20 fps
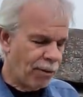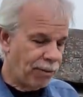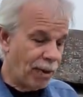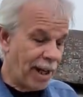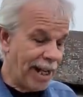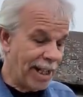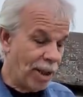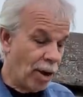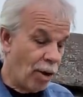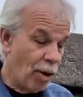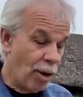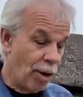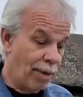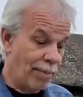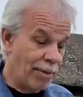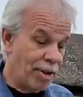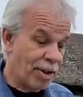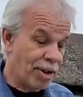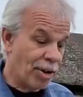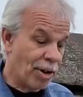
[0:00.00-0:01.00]
Frank
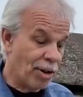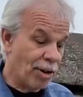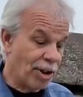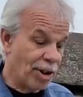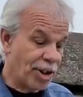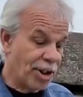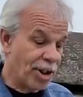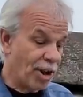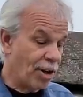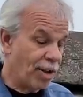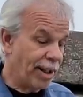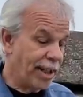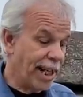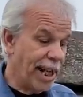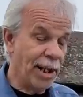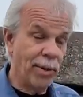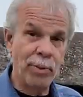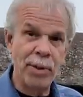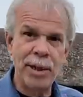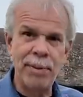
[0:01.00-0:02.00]
Armstrong saw it
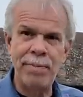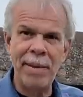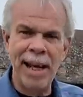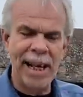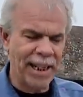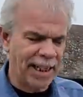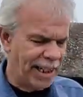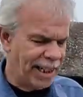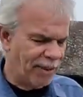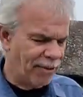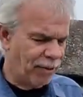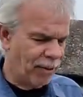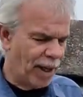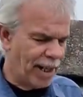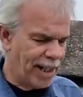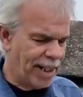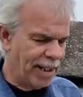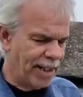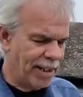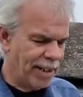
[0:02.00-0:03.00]
and was badly
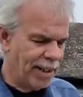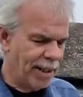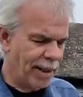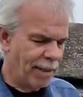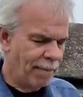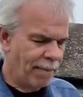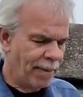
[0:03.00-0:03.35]
frightened.